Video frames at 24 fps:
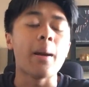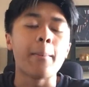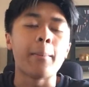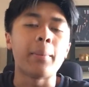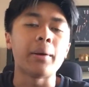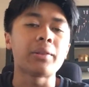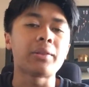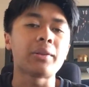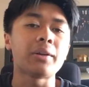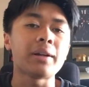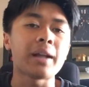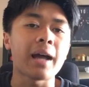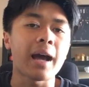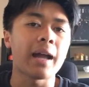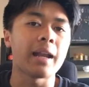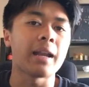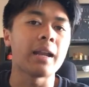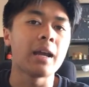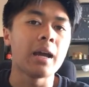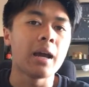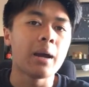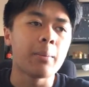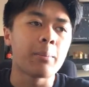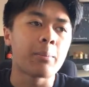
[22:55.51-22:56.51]
but they're
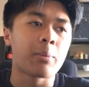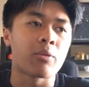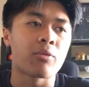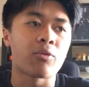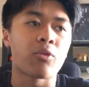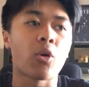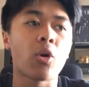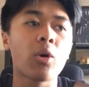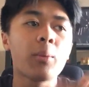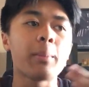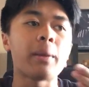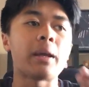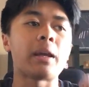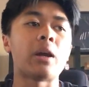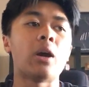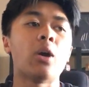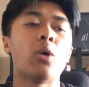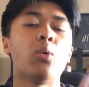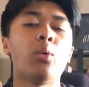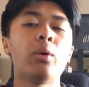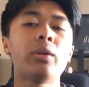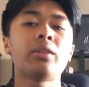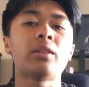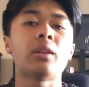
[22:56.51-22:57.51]
not performing
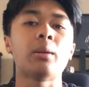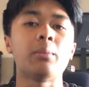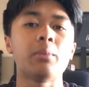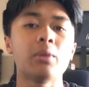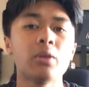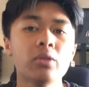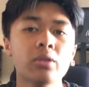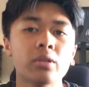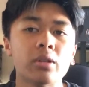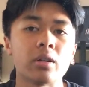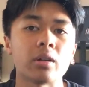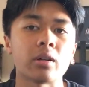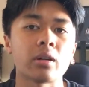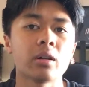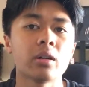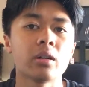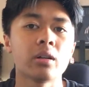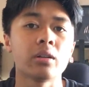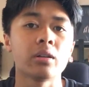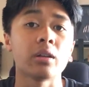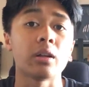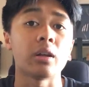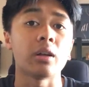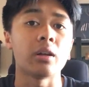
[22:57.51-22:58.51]
with the music.
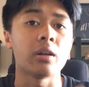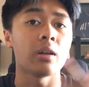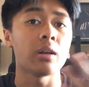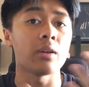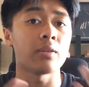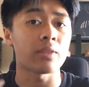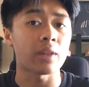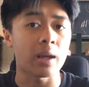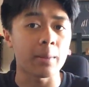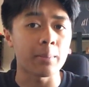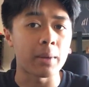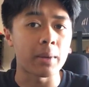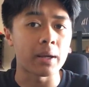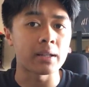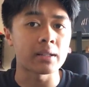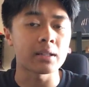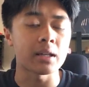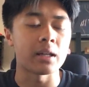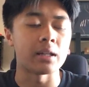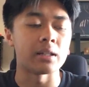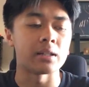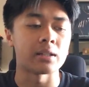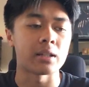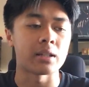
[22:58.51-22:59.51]
If that makes
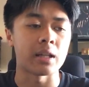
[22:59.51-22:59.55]
sense.